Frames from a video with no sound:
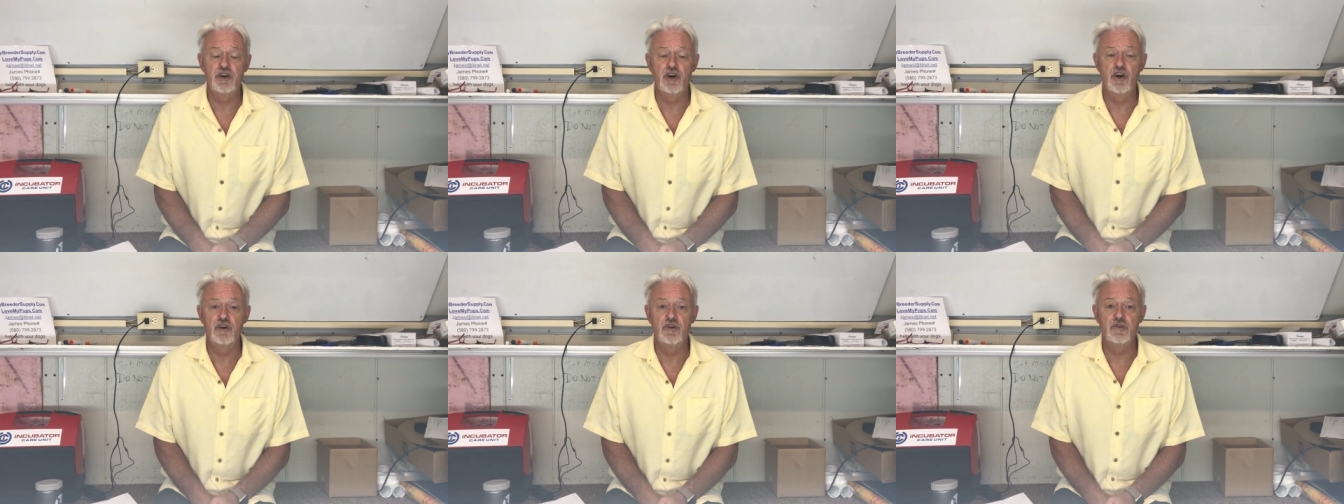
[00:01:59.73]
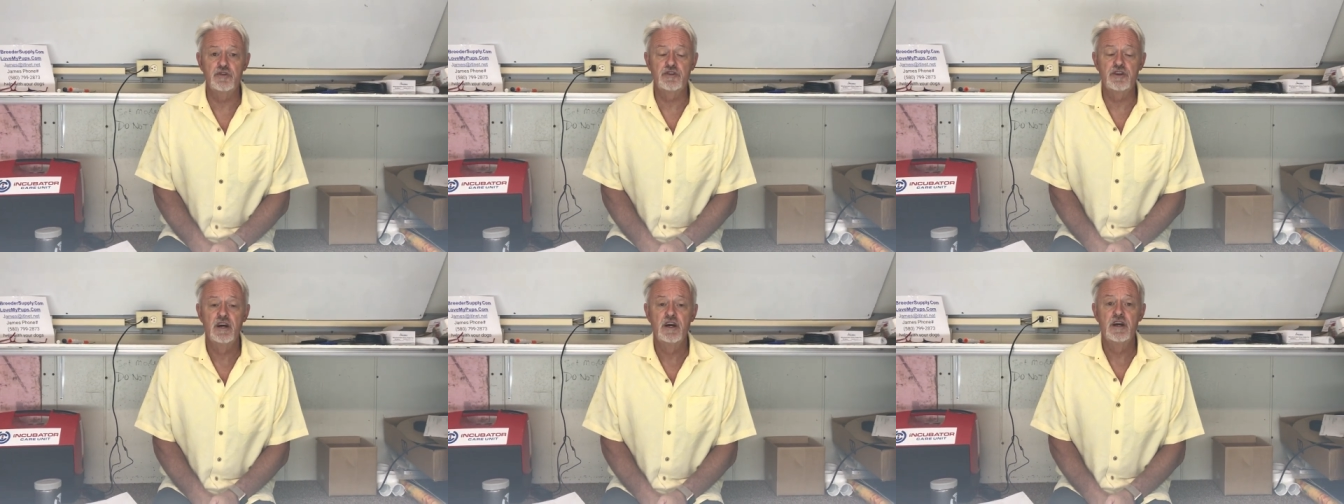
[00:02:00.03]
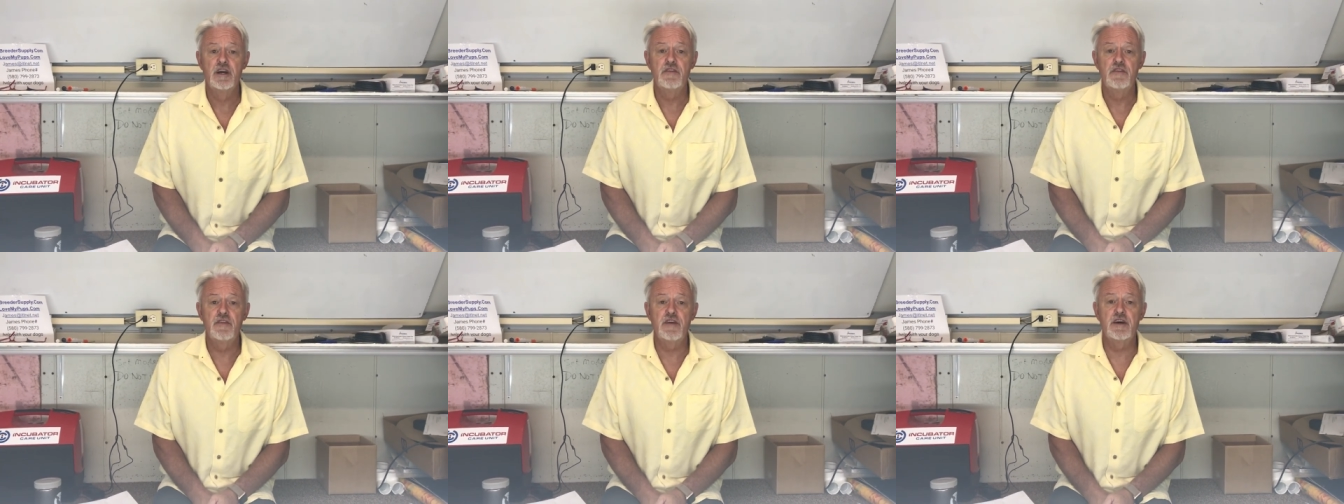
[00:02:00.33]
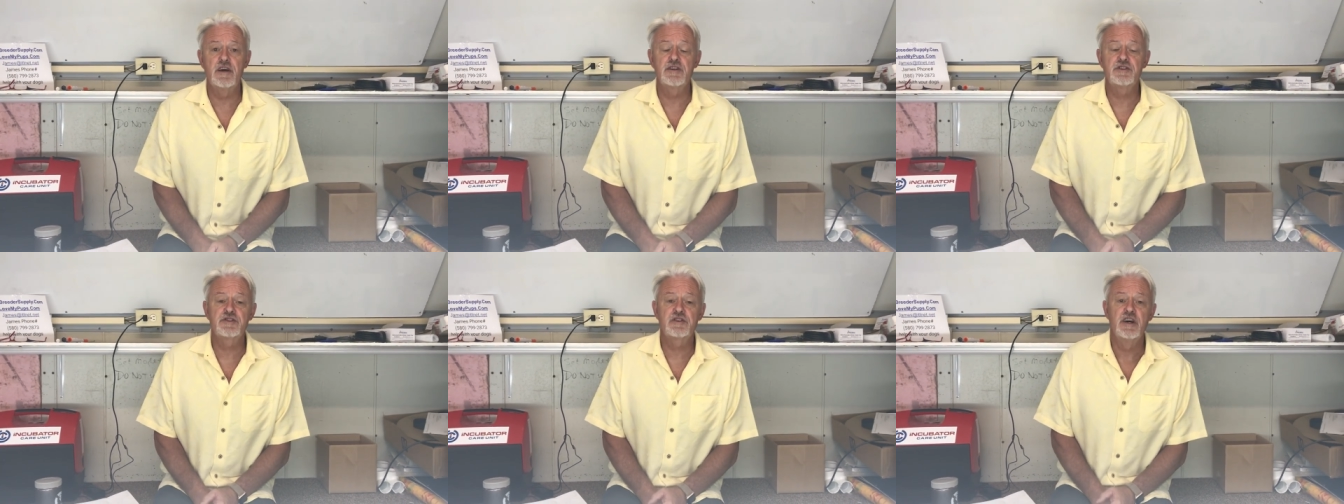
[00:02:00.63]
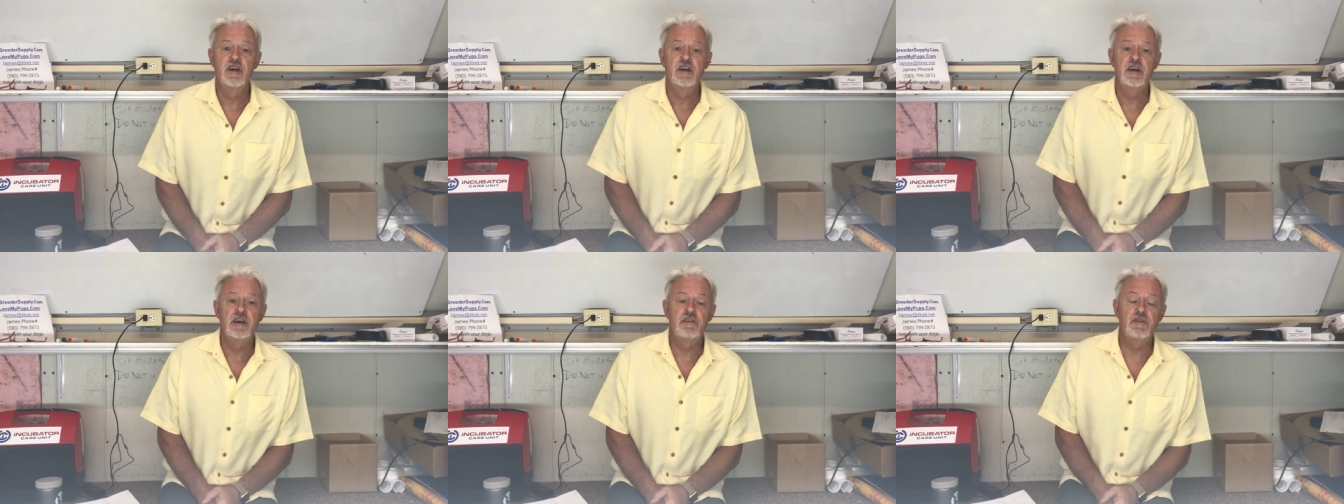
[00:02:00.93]
huge.
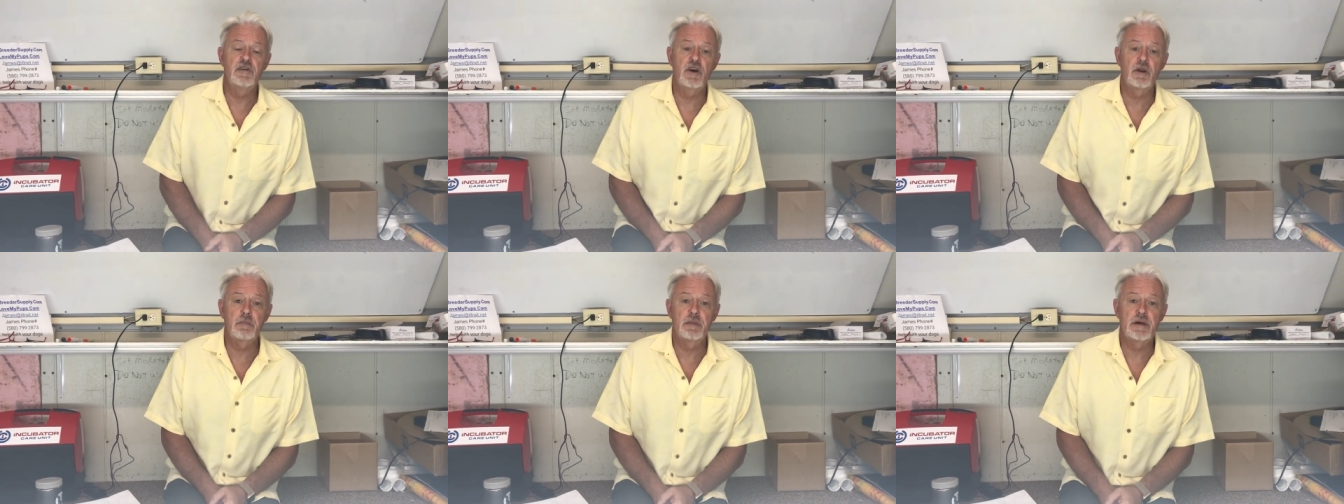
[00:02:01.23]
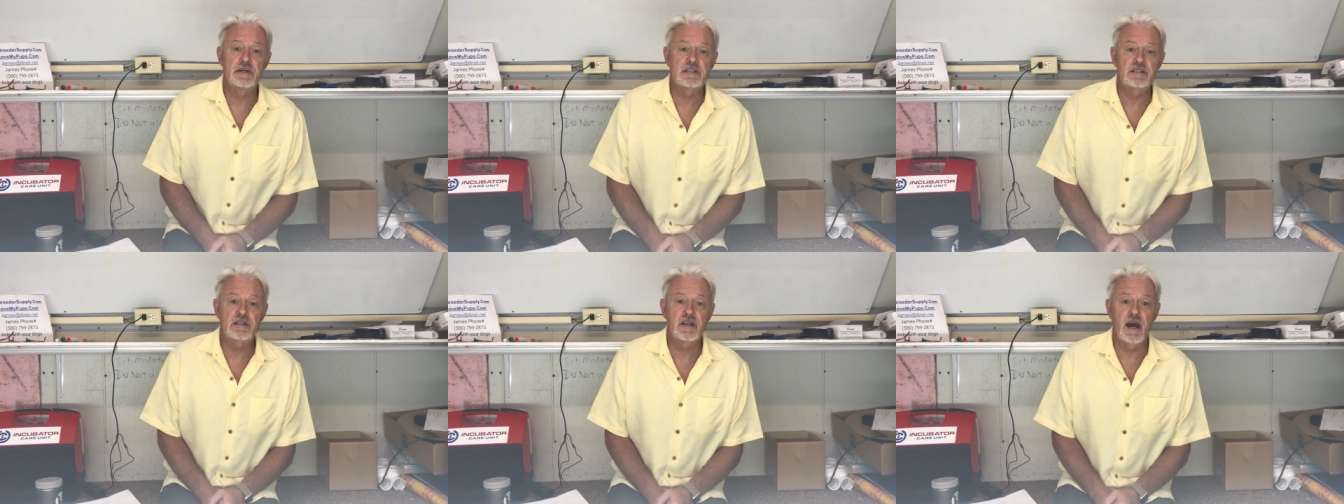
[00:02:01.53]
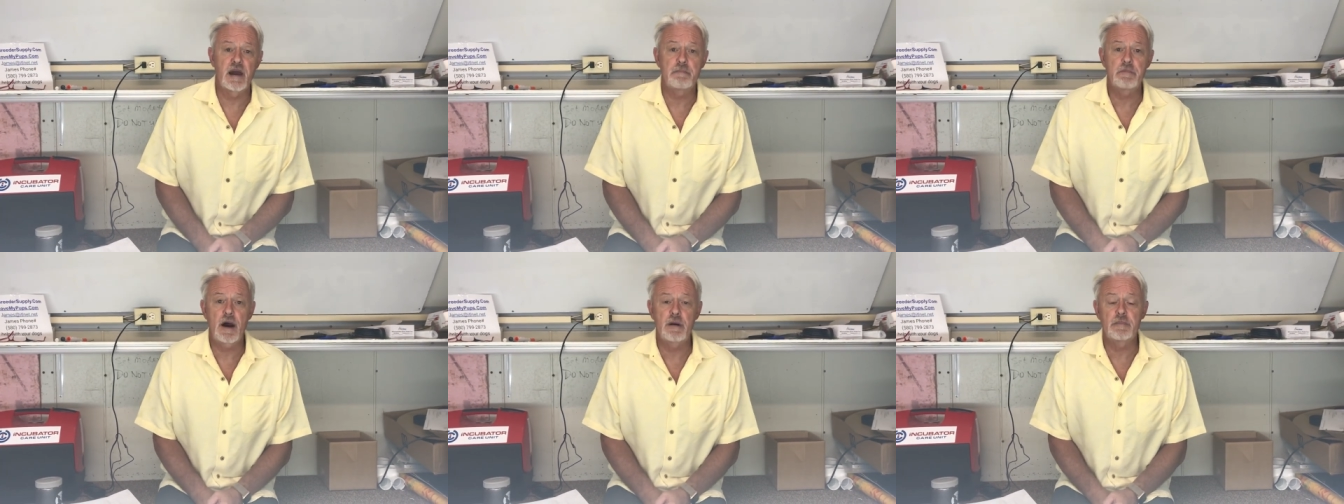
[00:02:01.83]
There's if you go to places like